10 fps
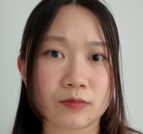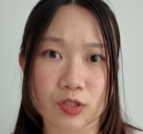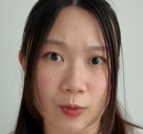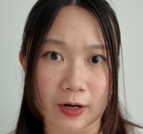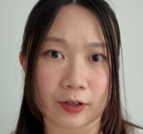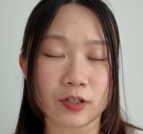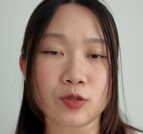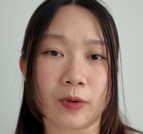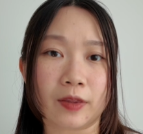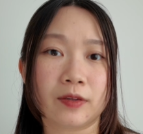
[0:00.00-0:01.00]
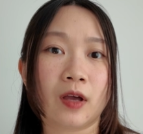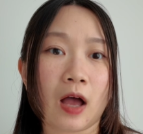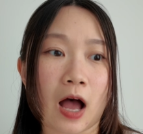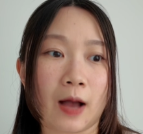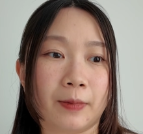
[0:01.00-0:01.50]
sweaters with
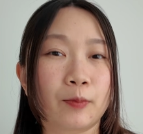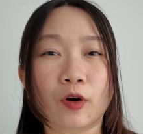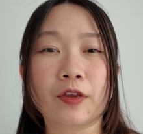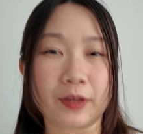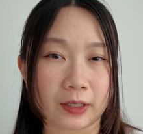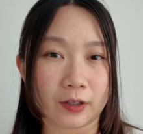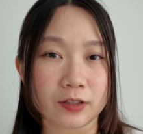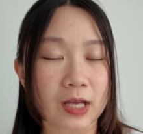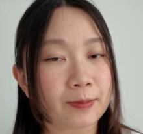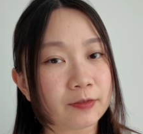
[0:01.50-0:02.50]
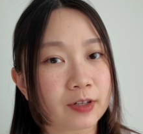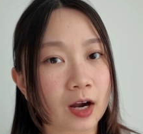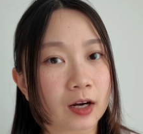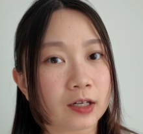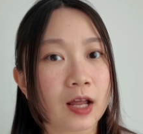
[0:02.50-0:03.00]
a more thicker type of
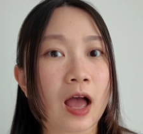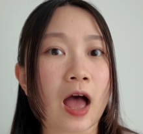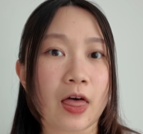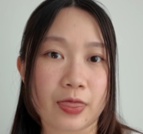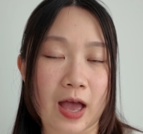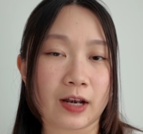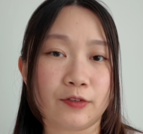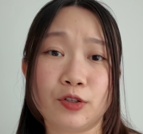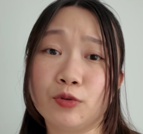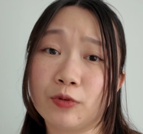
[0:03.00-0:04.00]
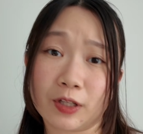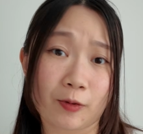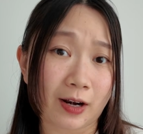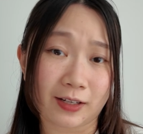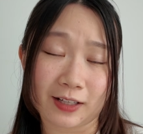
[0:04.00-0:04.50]
yarn, and then if you really
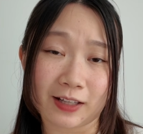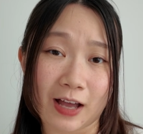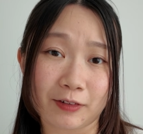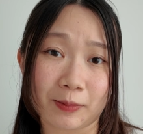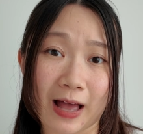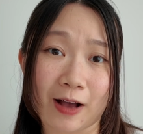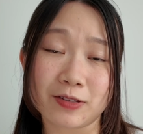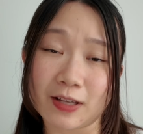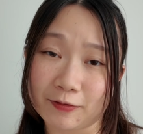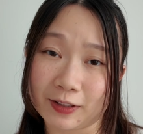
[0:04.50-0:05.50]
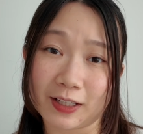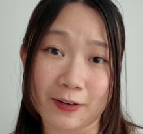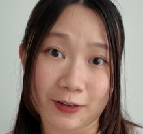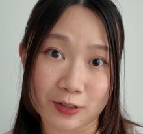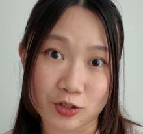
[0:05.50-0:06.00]
want to knit the Ivy blouse, definitely
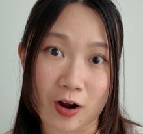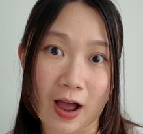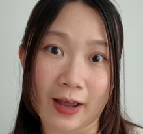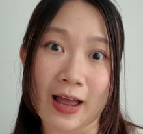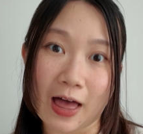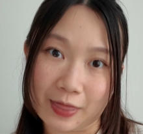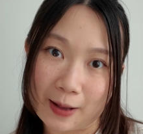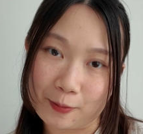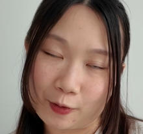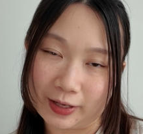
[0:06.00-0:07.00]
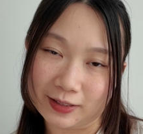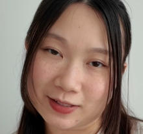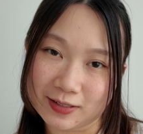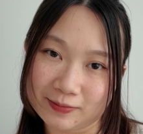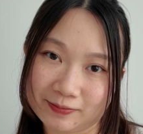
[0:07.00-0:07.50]
give it a try at that
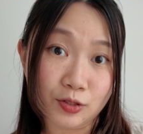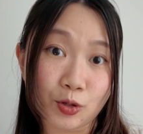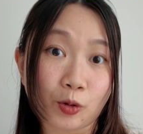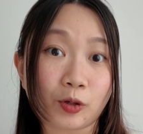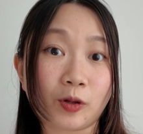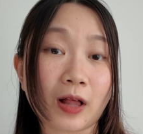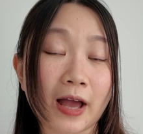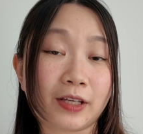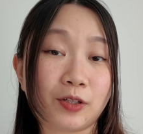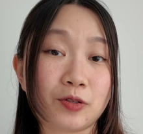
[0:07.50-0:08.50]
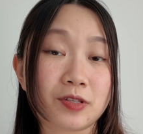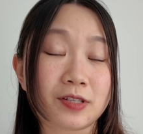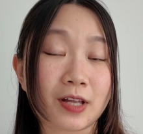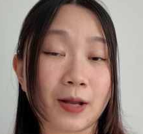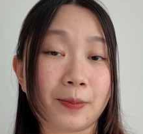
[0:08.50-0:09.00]
point. In total, I
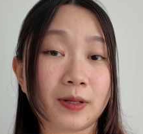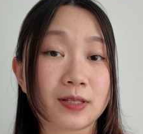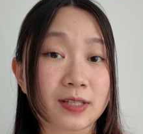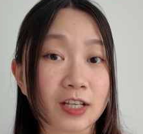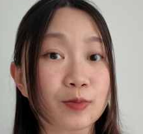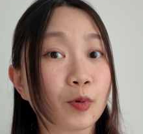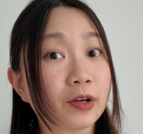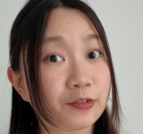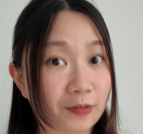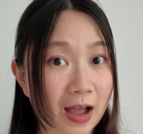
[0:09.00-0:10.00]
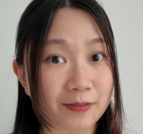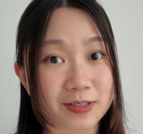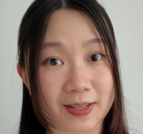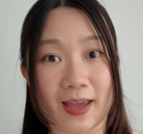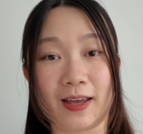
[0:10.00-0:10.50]
used up 6.5
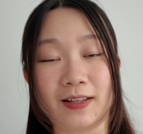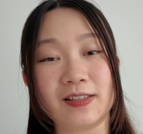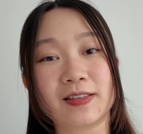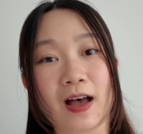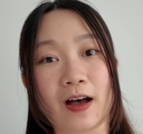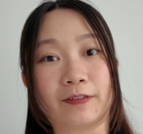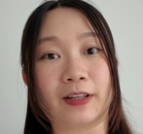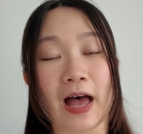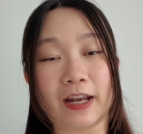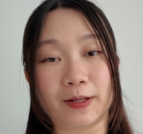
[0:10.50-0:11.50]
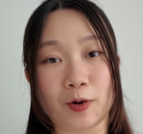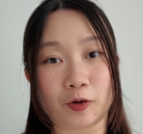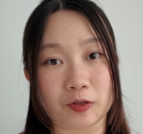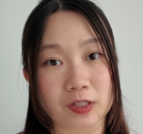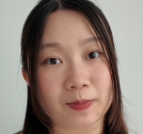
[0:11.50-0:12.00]
skeins of the
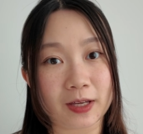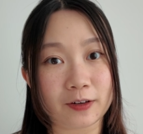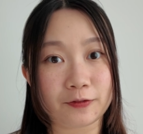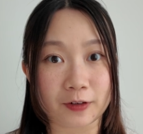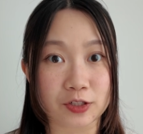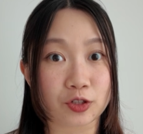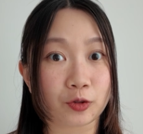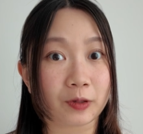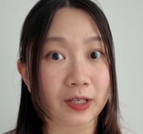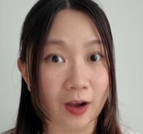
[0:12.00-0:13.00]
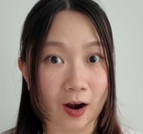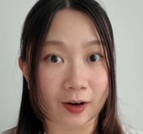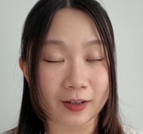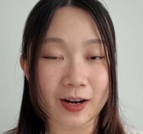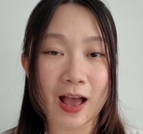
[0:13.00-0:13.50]
Amimono Spin Fish 3
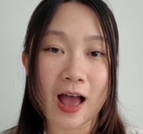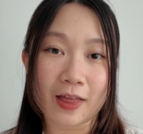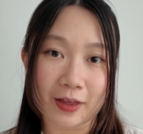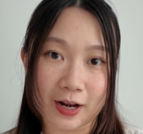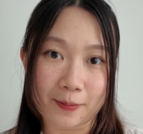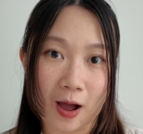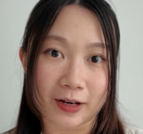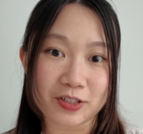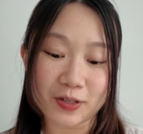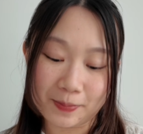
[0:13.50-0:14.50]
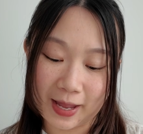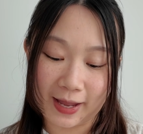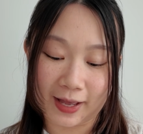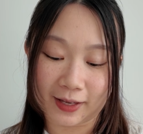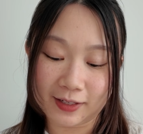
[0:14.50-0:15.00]
yarn that I bought in
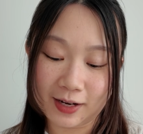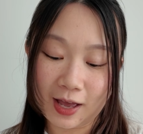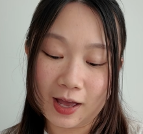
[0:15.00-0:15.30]
Japan,